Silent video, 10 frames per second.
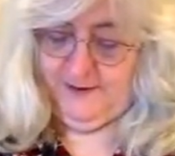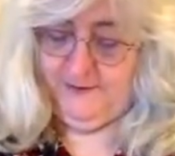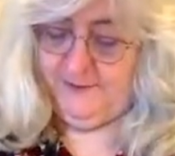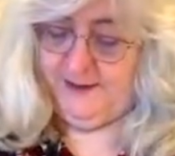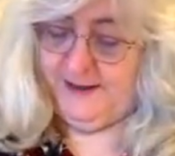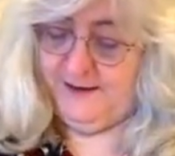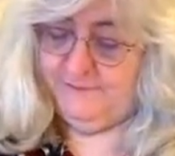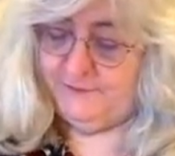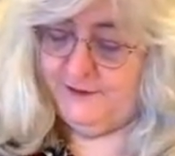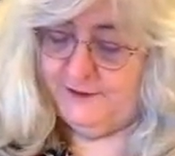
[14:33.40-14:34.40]
we
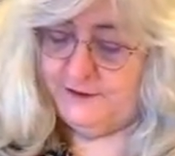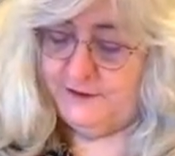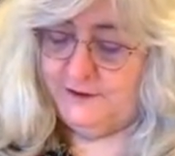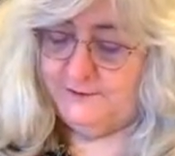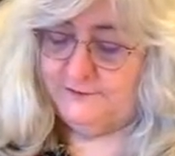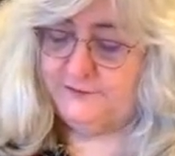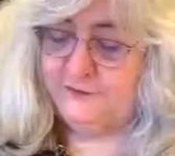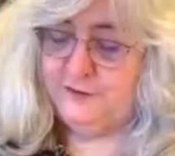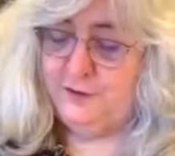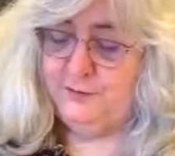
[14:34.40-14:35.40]
have one called
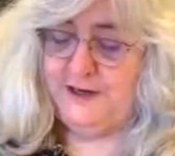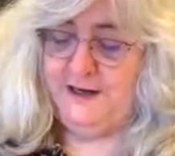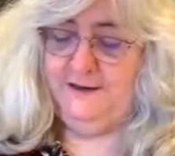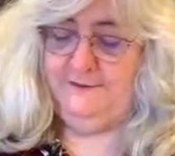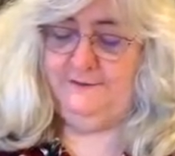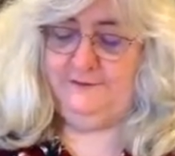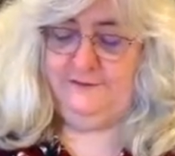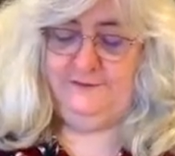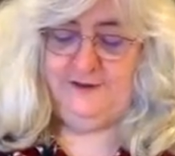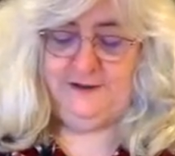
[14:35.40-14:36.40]
Snow Days,
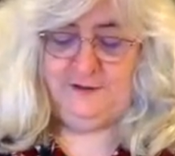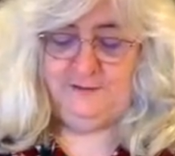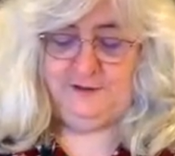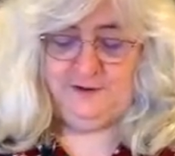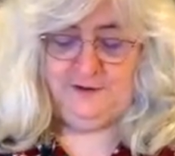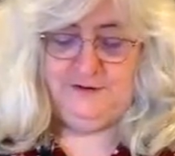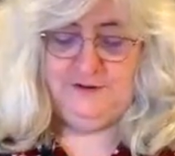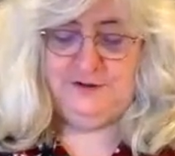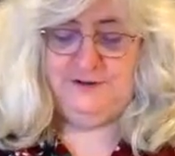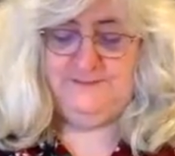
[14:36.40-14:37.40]
Deco Large.